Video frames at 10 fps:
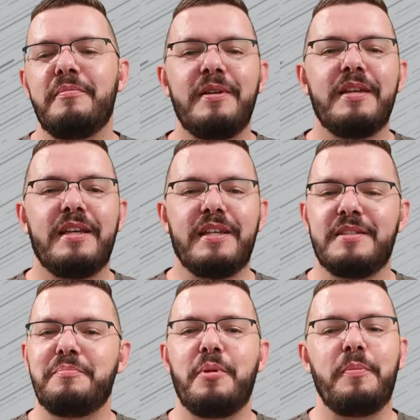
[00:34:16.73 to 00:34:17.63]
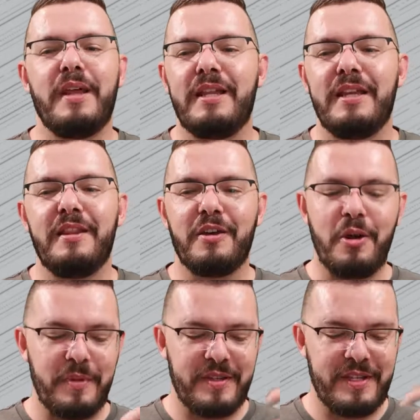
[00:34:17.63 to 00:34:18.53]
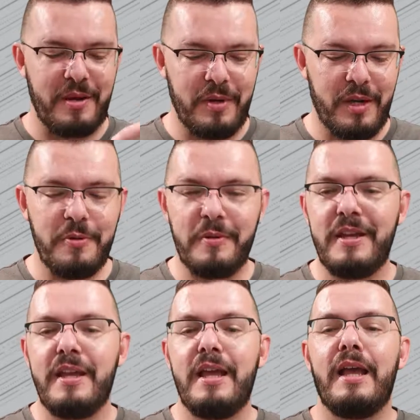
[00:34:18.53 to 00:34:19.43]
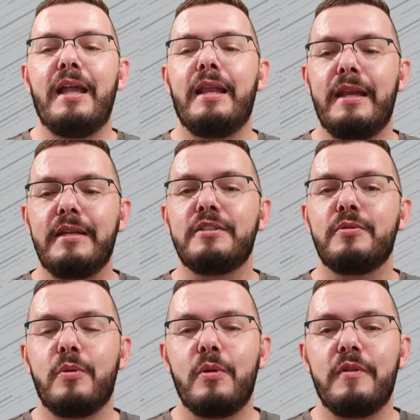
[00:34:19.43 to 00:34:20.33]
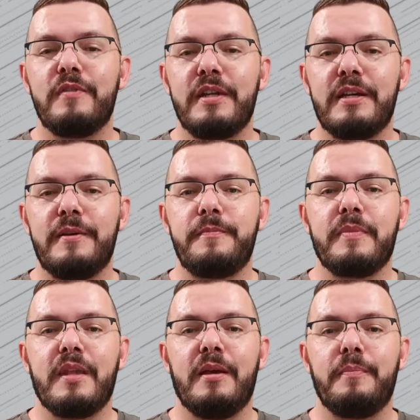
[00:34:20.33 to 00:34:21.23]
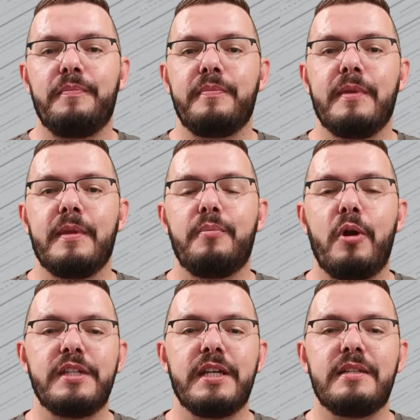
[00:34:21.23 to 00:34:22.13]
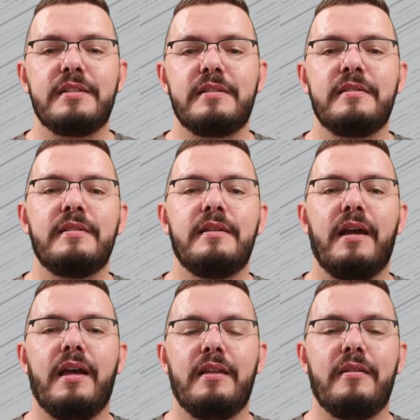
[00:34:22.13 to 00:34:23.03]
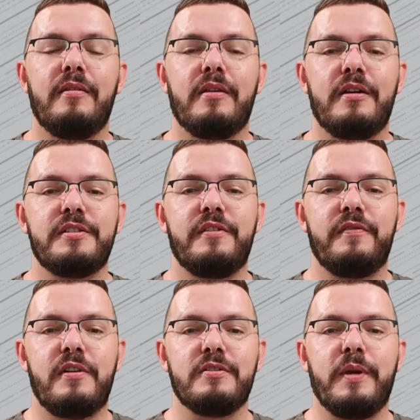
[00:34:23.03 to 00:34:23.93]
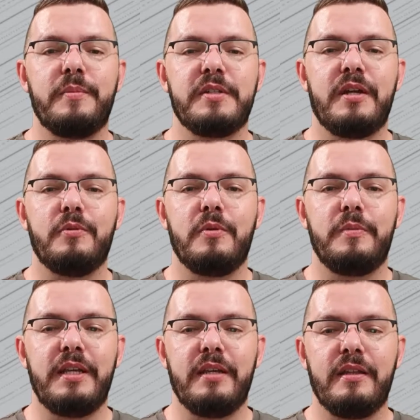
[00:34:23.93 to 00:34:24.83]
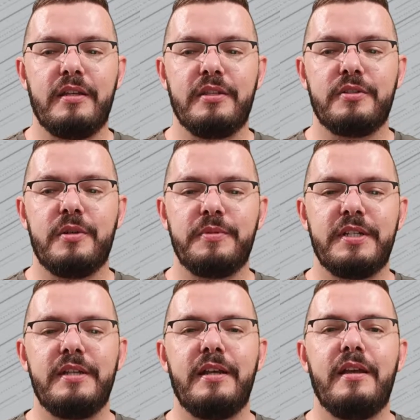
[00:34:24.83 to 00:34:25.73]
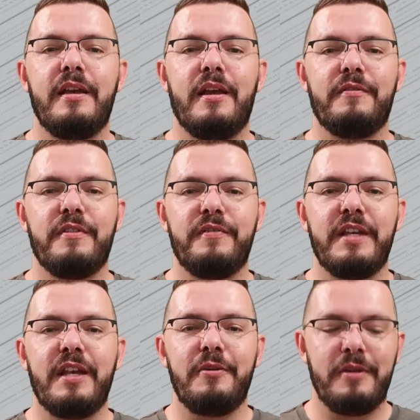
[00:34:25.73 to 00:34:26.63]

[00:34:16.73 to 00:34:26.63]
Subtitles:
yes, pop that in the comments down below. Links to all of the projects and Raj Rewal's website will be in the description of the video.